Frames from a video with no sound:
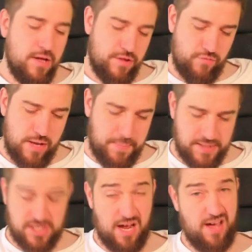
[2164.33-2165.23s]
The
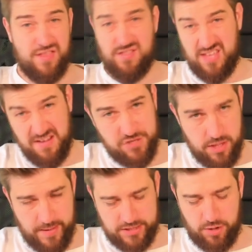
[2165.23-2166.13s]
Reaping Scythe gives you
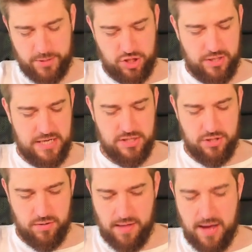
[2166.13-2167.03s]
the best opportunity to
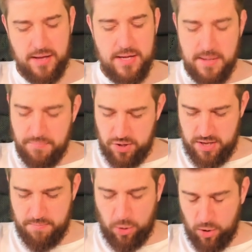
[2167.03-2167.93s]
do that. But
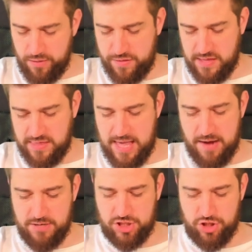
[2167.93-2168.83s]
the important thing
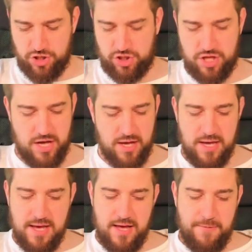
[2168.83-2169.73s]
there is just that
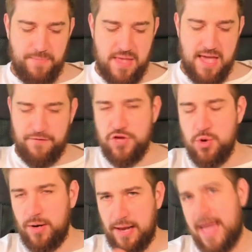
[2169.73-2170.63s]
if
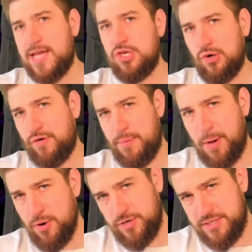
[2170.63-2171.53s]
you let your
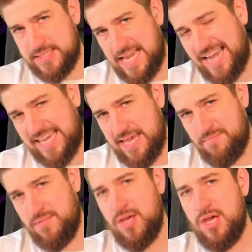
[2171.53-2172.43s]
opponent tag
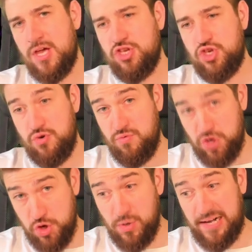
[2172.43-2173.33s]
him, you
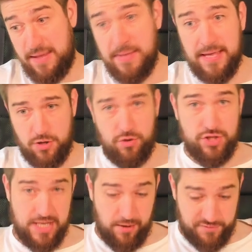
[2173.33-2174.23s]
limit
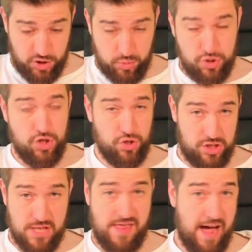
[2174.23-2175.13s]
yourself to
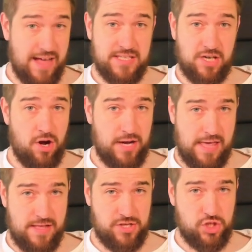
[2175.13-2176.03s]
just that
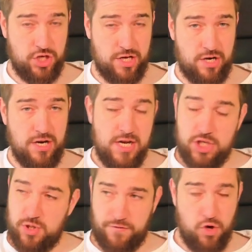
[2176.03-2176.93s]
target this turn.
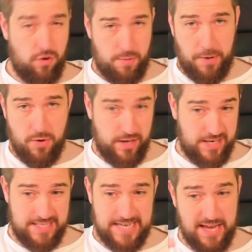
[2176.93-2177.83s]
So if your
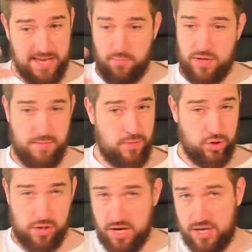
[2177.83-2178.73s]
opponent can tag him with
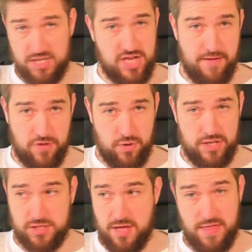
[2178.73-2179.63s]
a set of
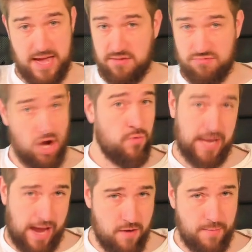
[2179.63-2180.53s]
units that they
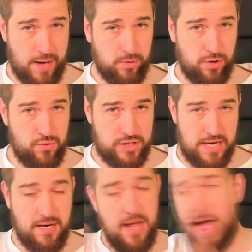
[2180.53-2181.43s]
don't care about
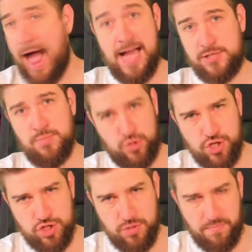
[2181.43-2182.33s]
losing as
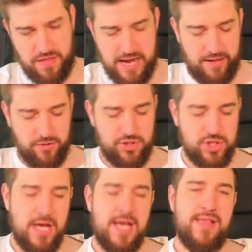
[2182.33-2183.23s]
much as something
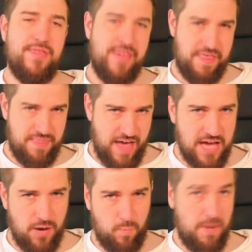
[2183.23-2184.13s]
else, then
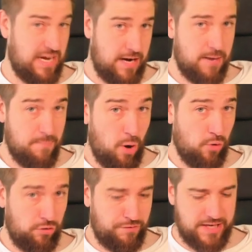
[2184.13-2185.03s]
they are winning a
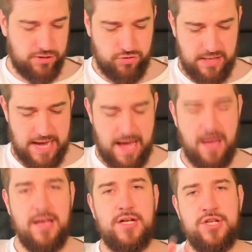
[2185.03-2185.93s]
moral victory
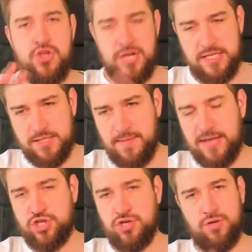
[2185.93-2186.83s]
there. You need to
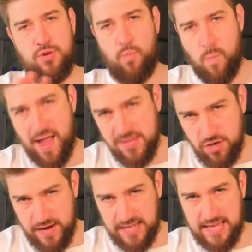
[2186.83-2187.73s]
make sure that when
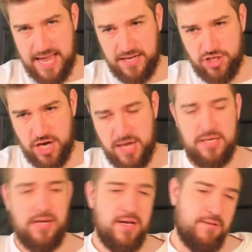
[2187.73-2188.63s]
you're
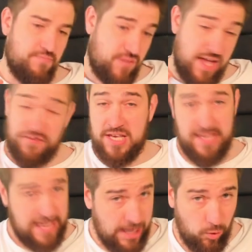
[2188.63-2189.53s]
engaging, if you
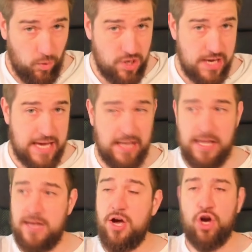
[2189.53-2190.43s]
can kill what you're
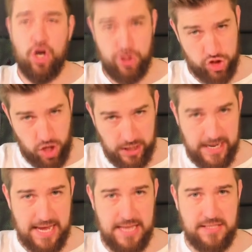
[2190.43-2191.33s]
killing,
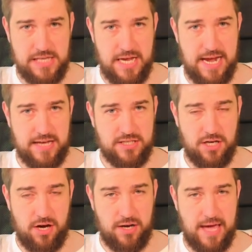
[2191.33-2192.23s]
consolidate into your next
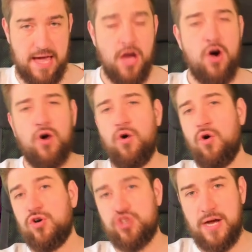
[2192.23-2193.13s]
target,
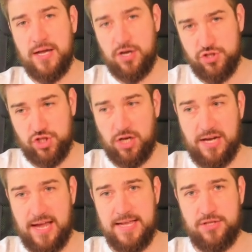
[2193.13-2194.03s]
or try and
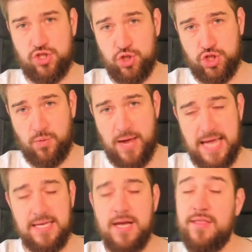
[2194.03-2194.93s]
consolidate in such a
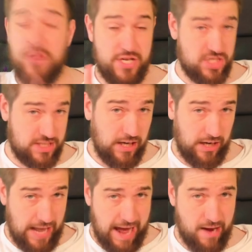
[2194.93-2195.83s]
way that is still
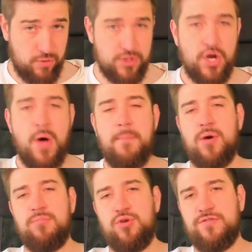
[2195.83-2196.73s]
allowed,
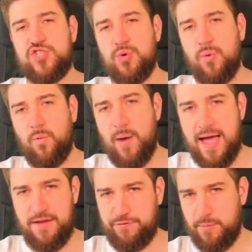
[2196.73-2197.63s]
but moves you
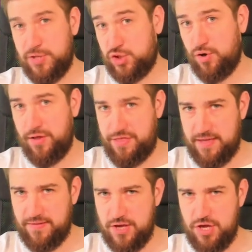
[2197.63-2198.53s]
away from the sort of
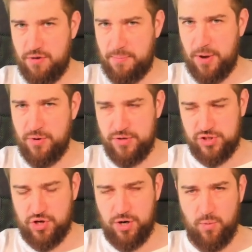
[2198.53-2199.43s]
thing that your
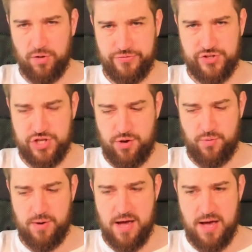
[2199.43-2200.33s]
opponent's going to want
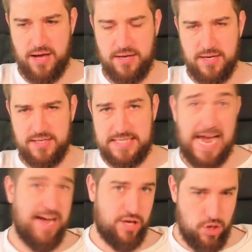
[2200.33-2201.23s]
to
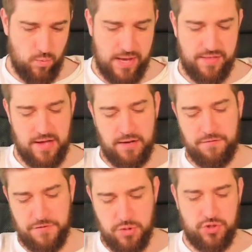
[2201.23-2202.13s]
tag you with
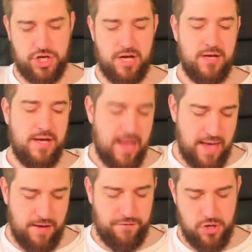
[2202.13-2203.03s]
in future,
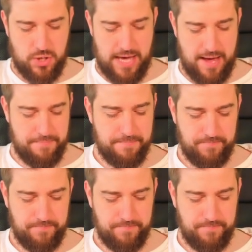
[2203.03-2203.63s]
if you can.